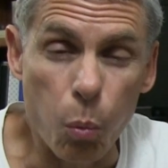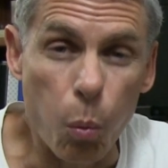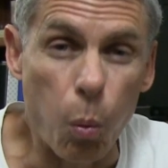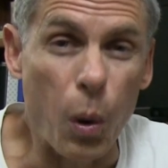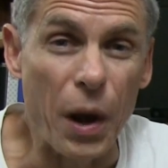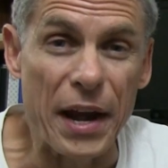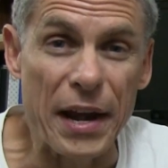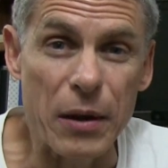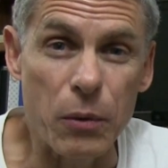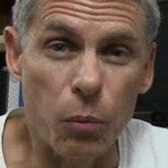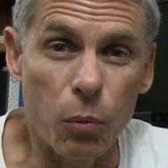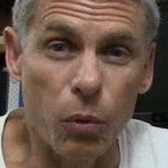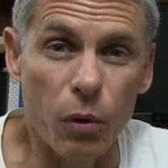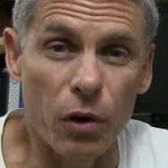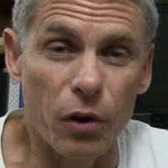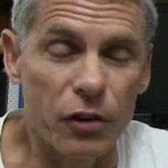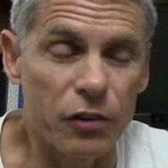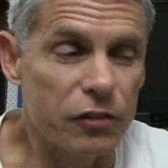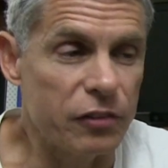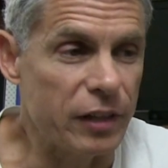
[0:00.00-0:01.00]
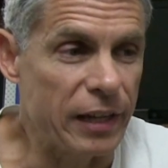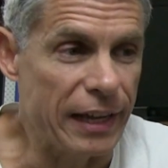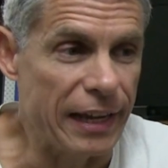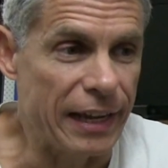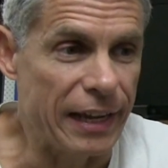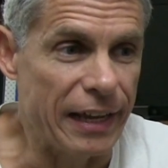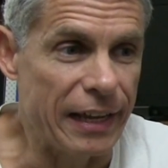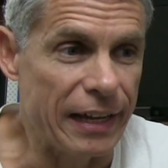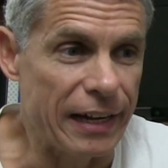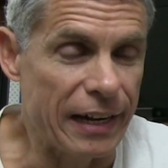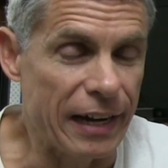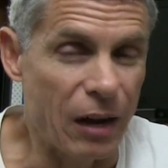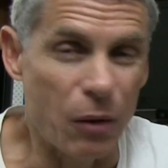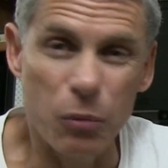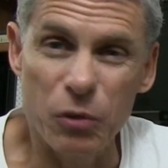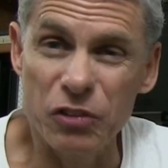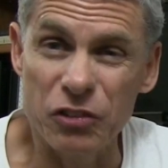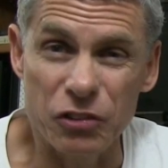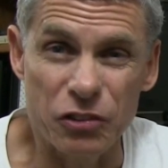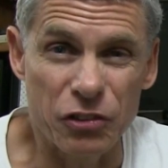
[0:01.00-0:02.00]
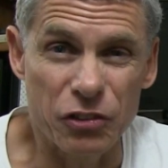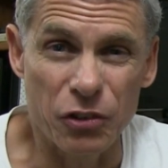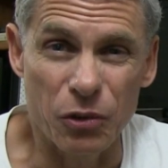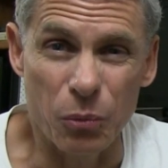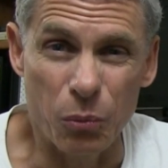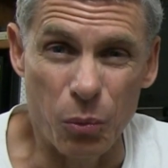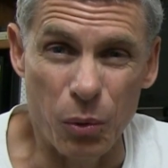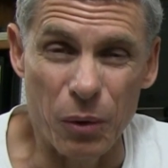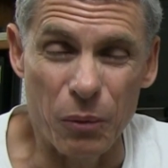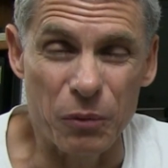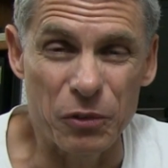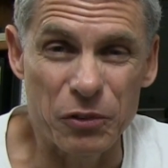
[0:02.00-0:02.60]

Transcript: way worse and I wasn't sure what